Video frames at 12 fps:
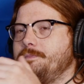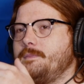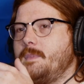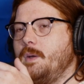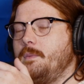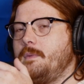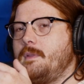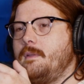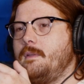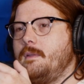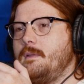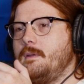
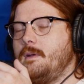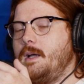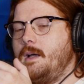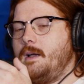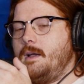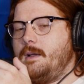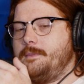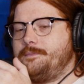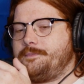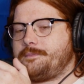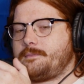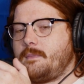The
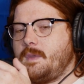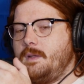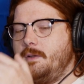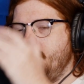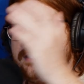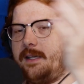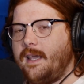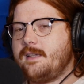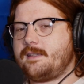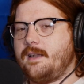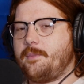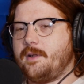Louis C.K.
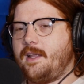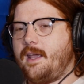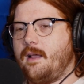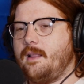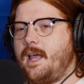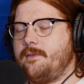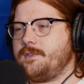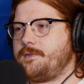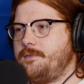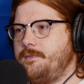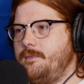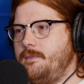said it, but like a lot of
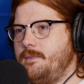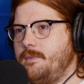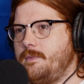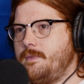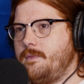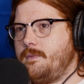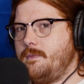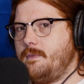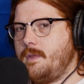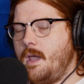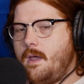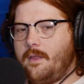
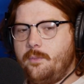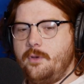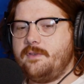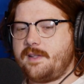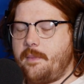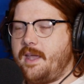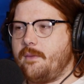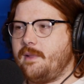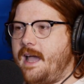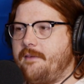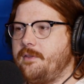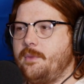the movies that make him
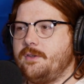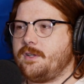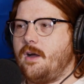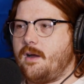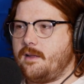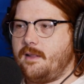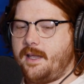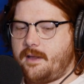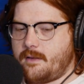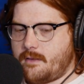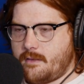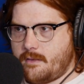laugh the most aren't like
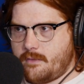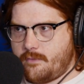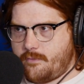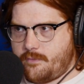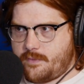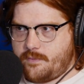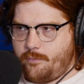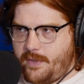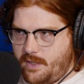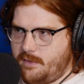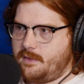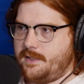
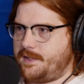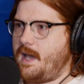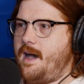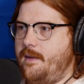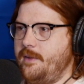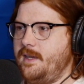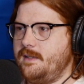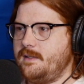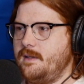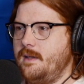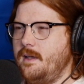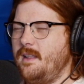billed as comedies.
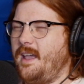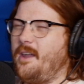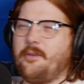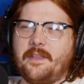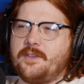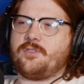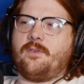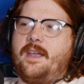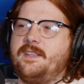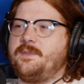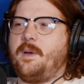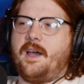Like I don't think
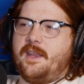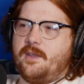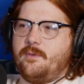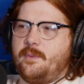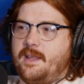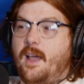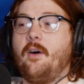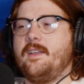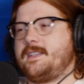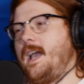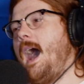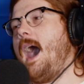Train Spotting would be like, oh, that's
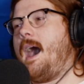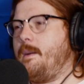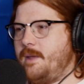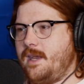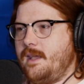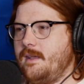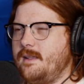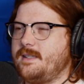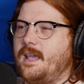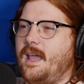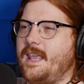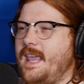comedy. It's
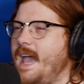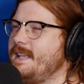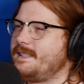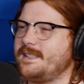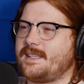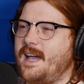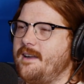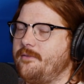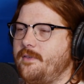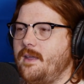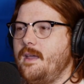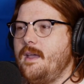like I guess it's kind of
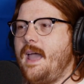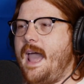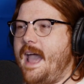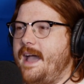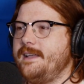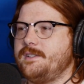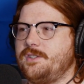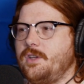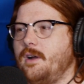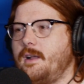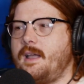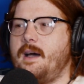has
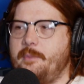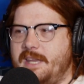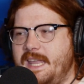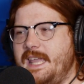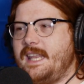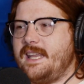dark comedy in